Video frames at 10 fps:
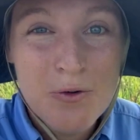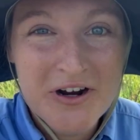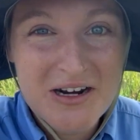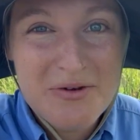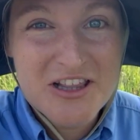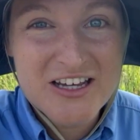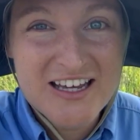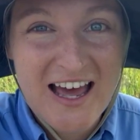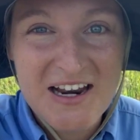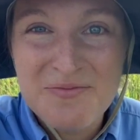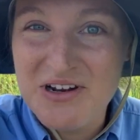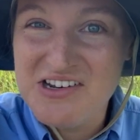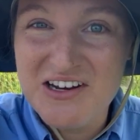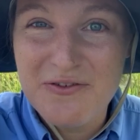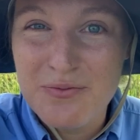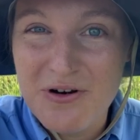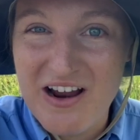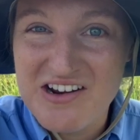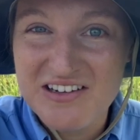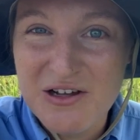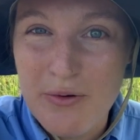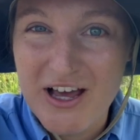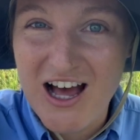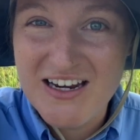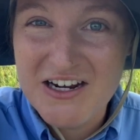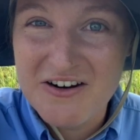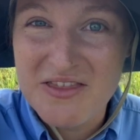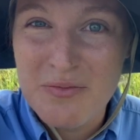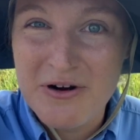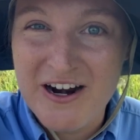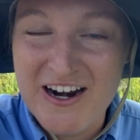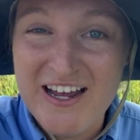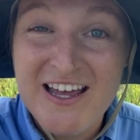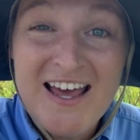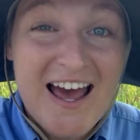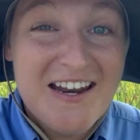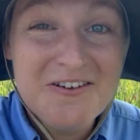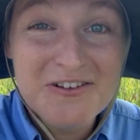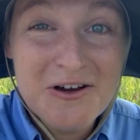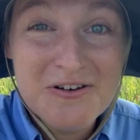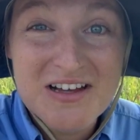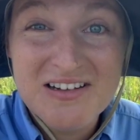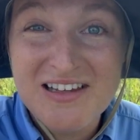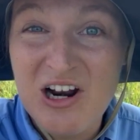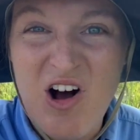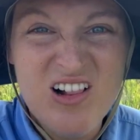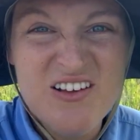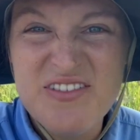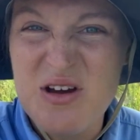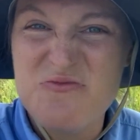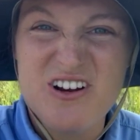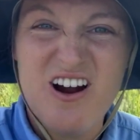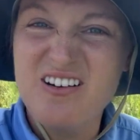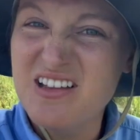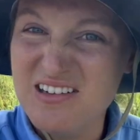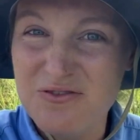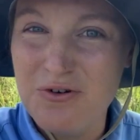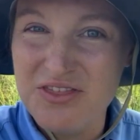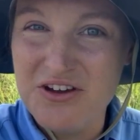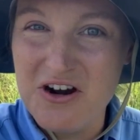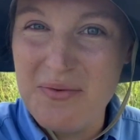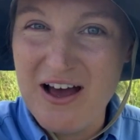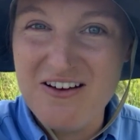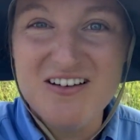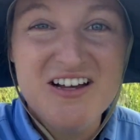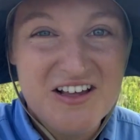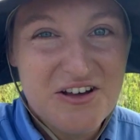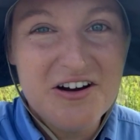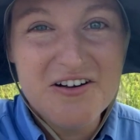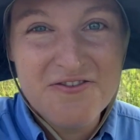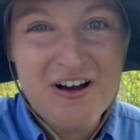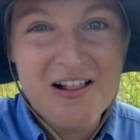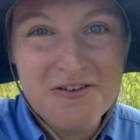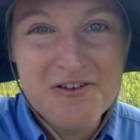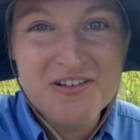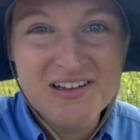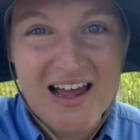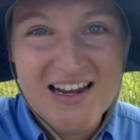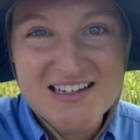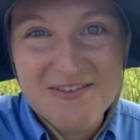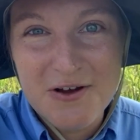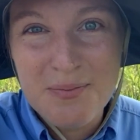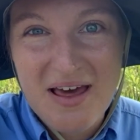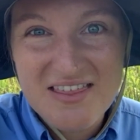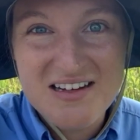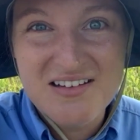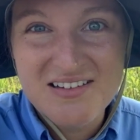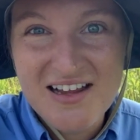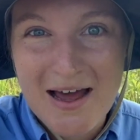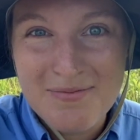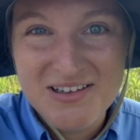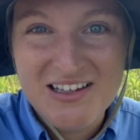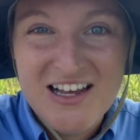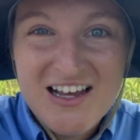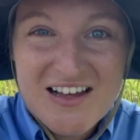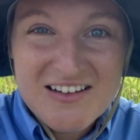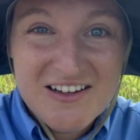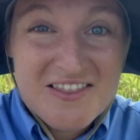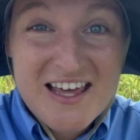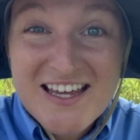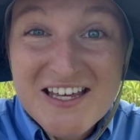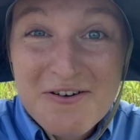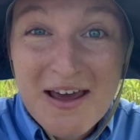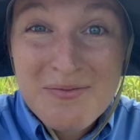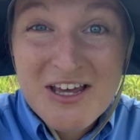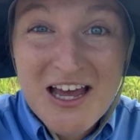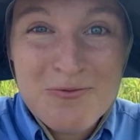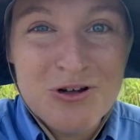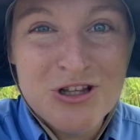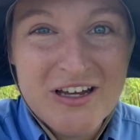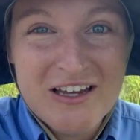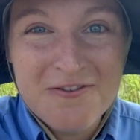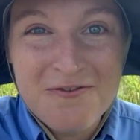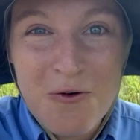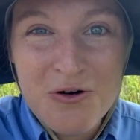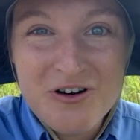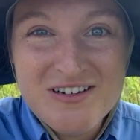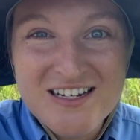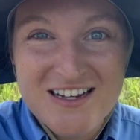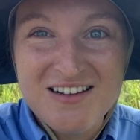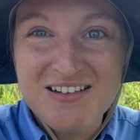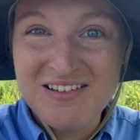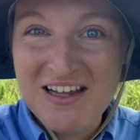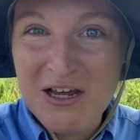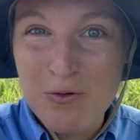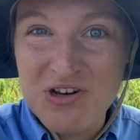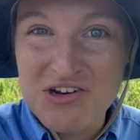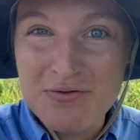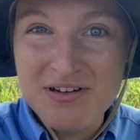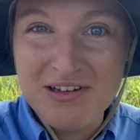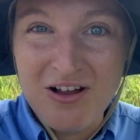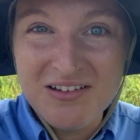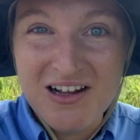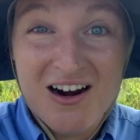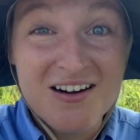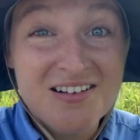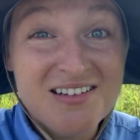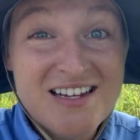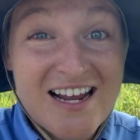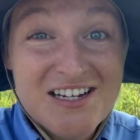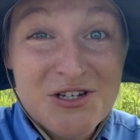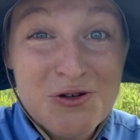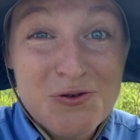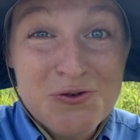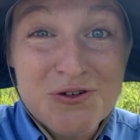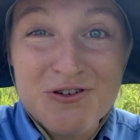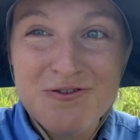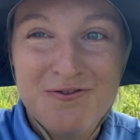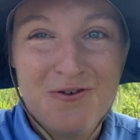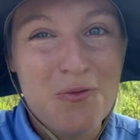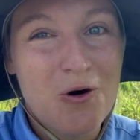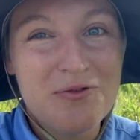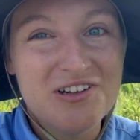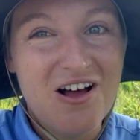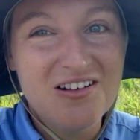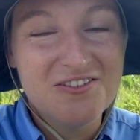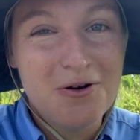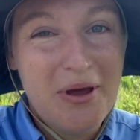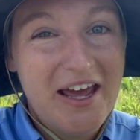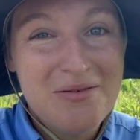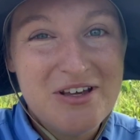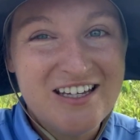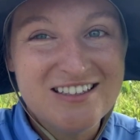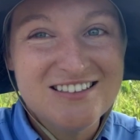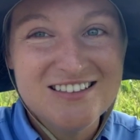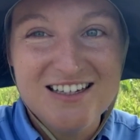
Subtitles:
We're going to be looking at a bunch of different projects going on here in the prairie, and you'll notice that all of them, regardless of what they're about, they're going to follow those scientific method steps. So thank you, Amy, and we're looking forward to seeing what your results are. Stay tuned for more results from Amy.